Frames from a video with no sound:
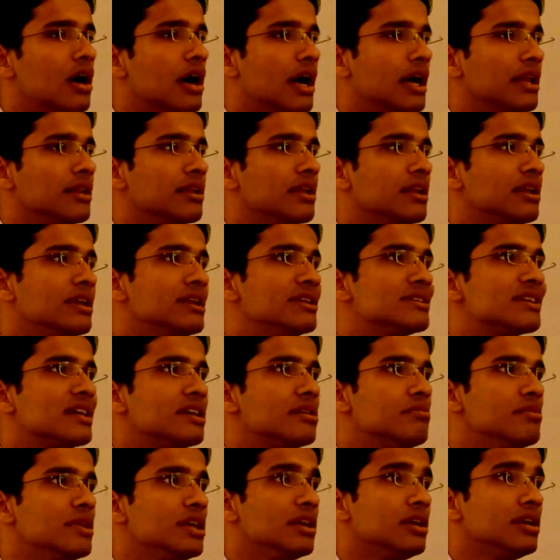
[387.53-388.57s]
And then he
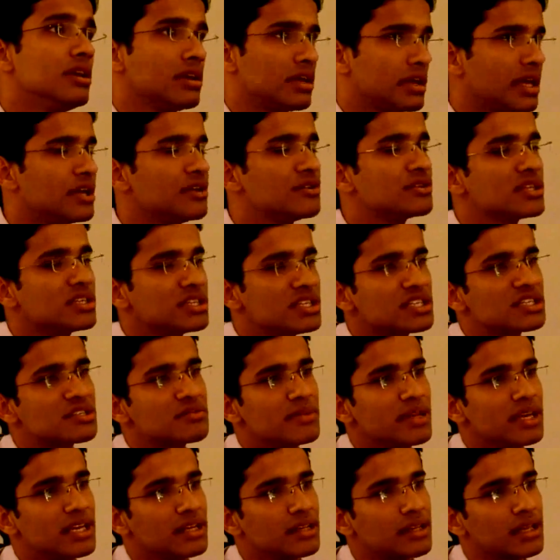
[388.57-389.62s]
said me, can you
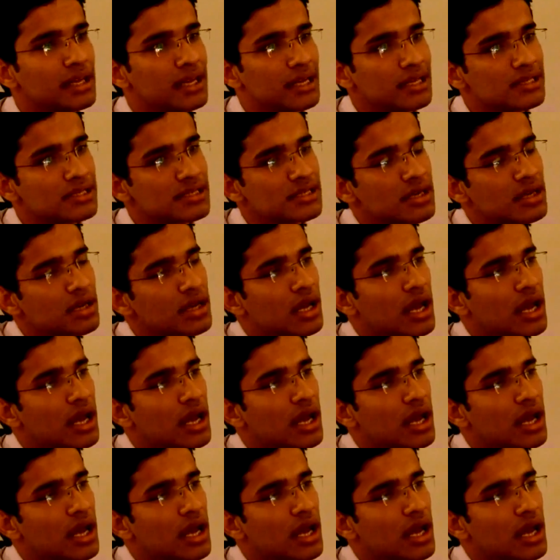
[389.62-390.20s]
suggest me anything else?